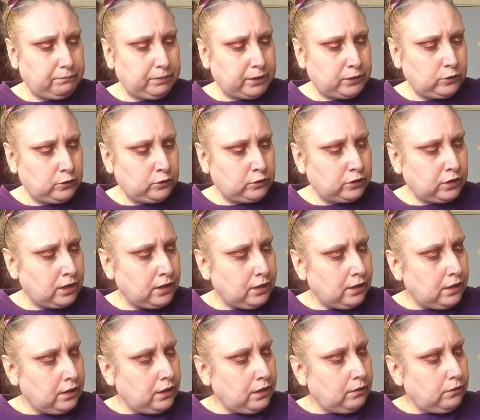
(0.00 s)
Because
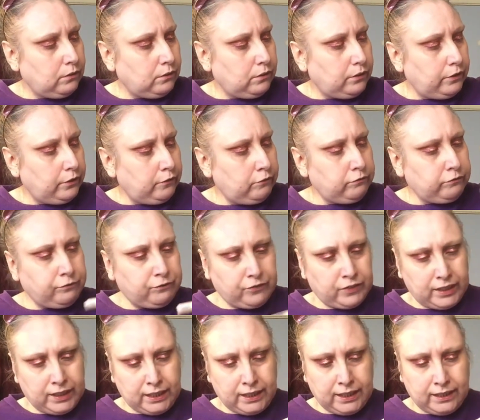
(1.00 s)
the
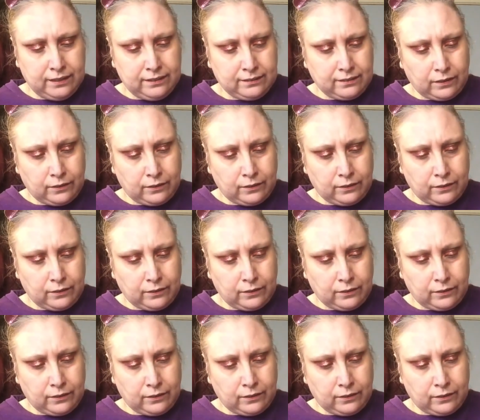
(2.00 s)
thing is,